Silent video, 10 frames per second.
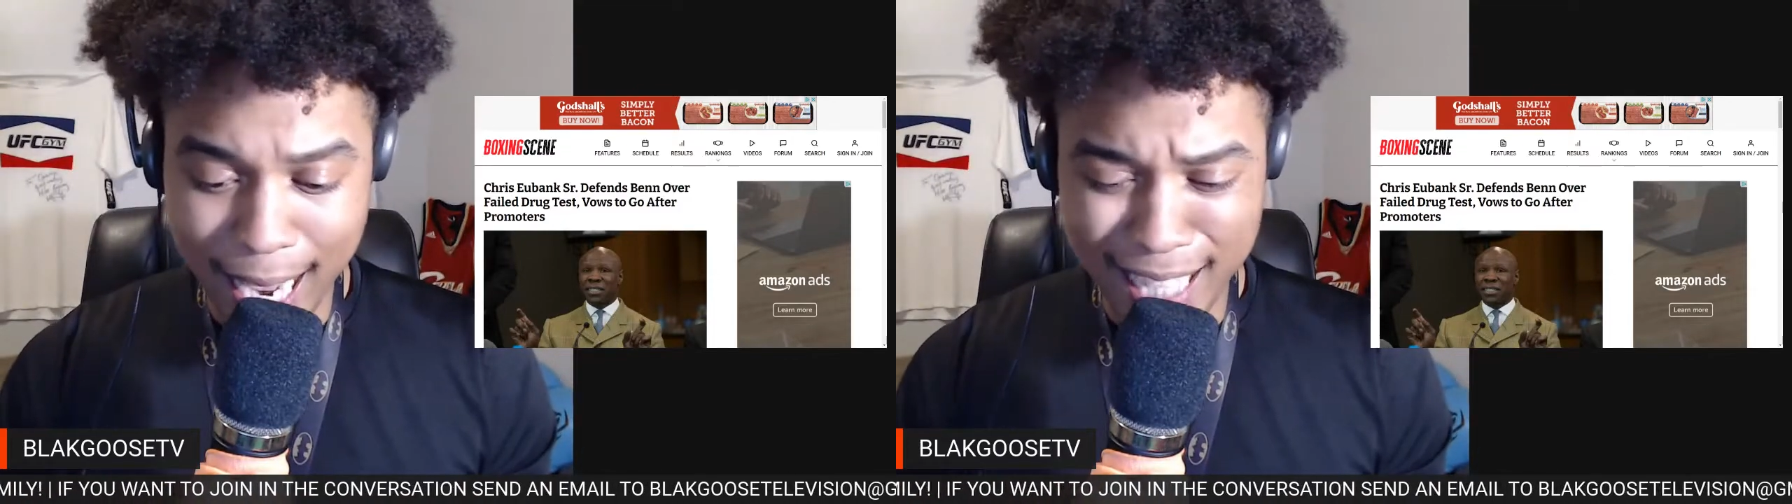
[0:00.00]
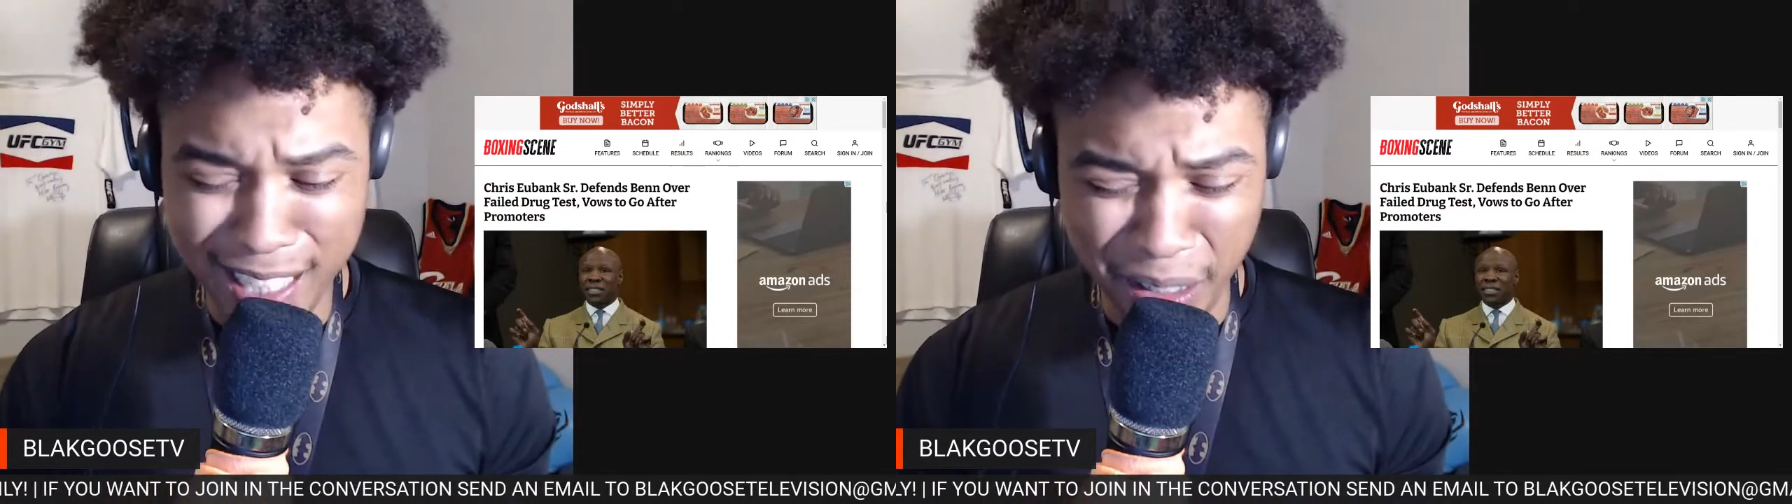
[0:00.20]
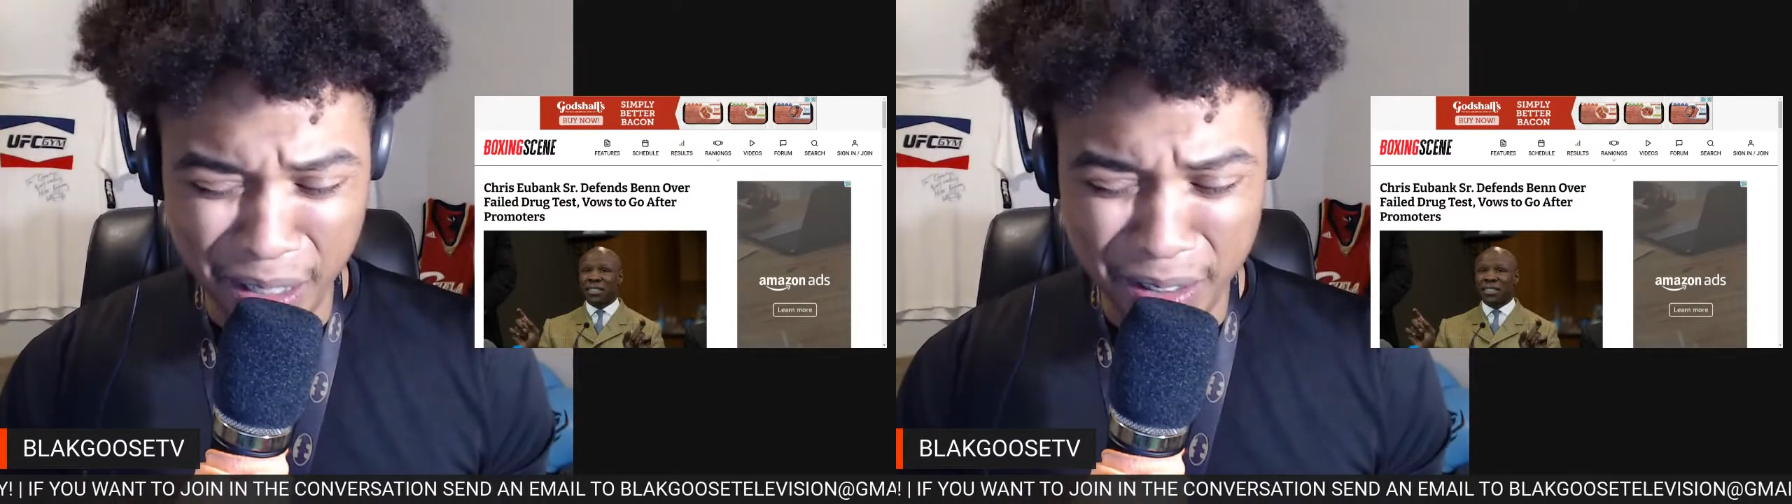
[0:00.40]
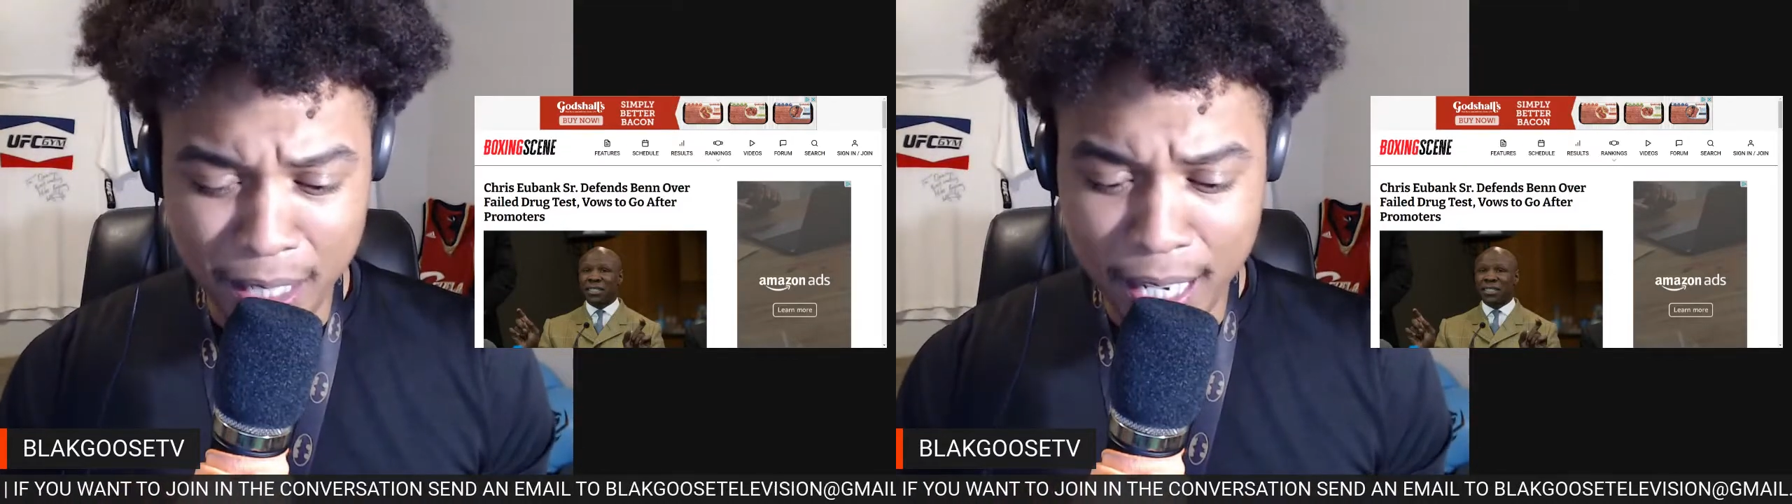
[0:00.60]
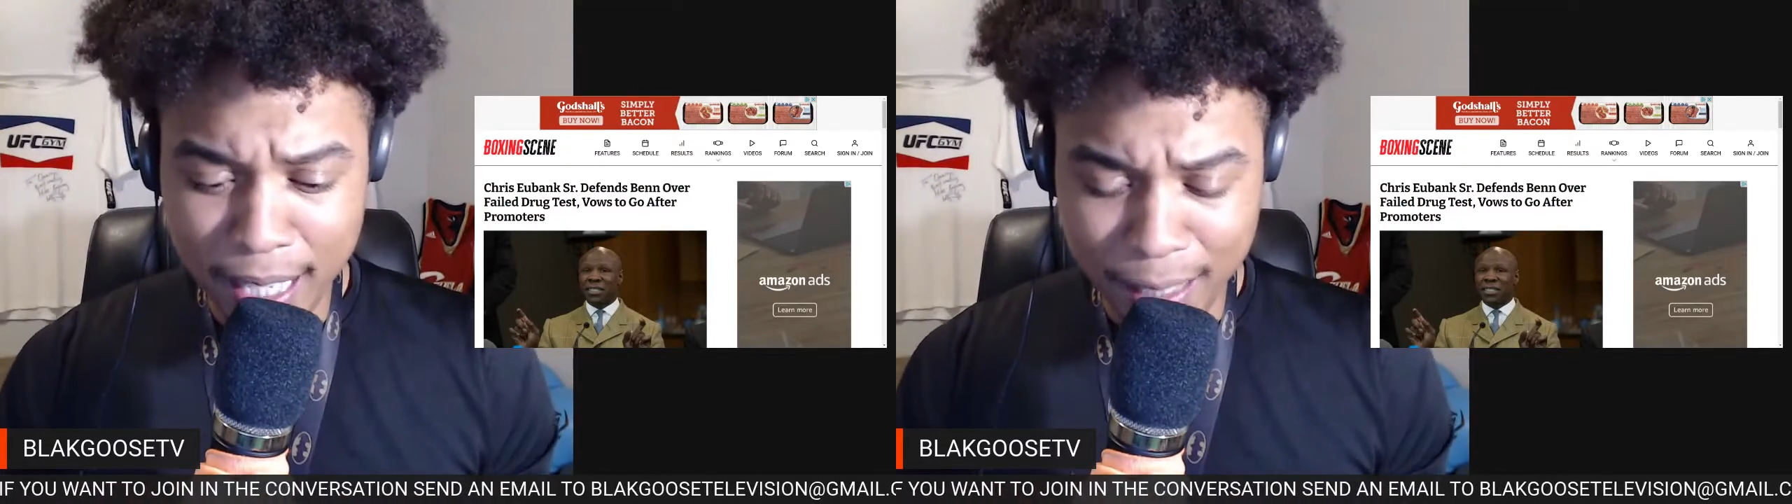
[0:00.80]
Eddie Hearn
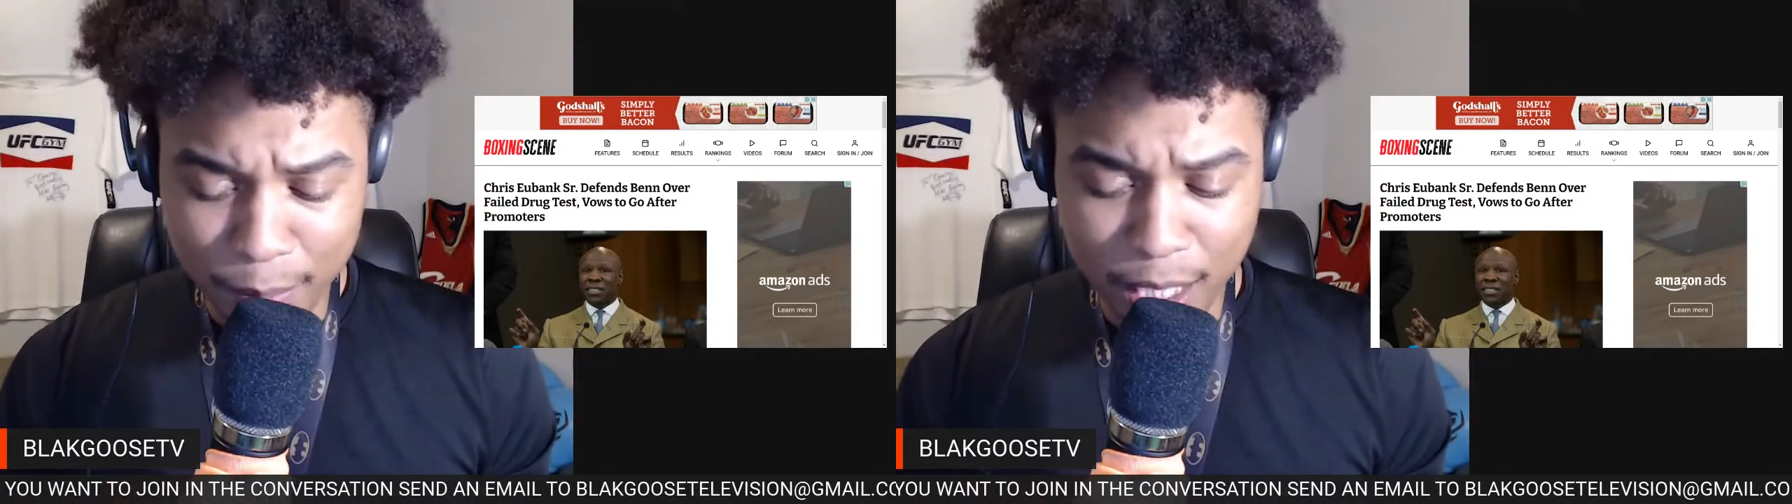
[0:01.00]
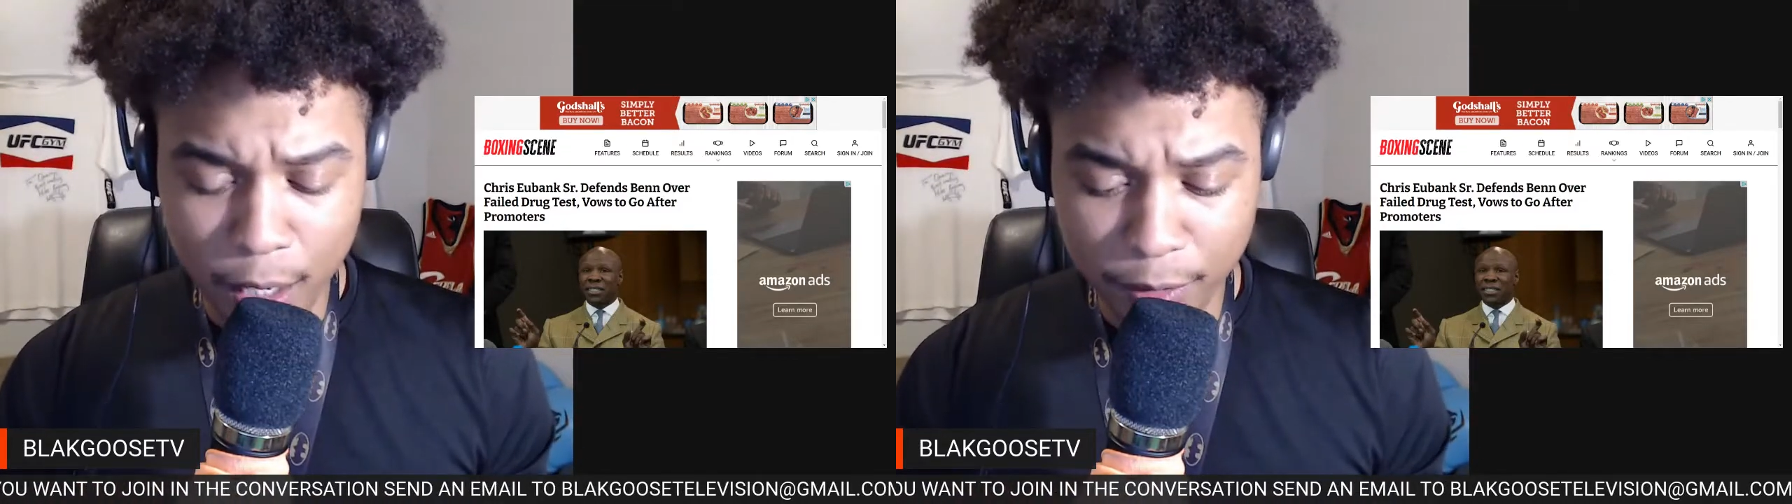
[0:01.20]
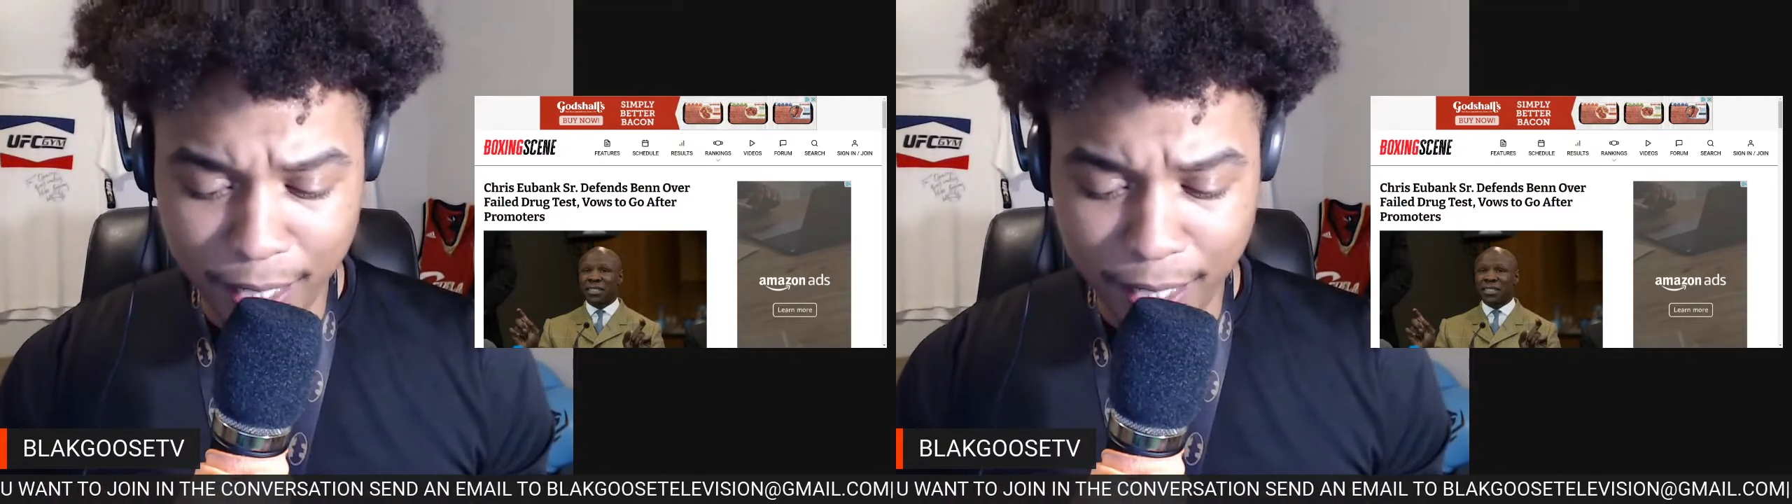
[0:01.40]
himself,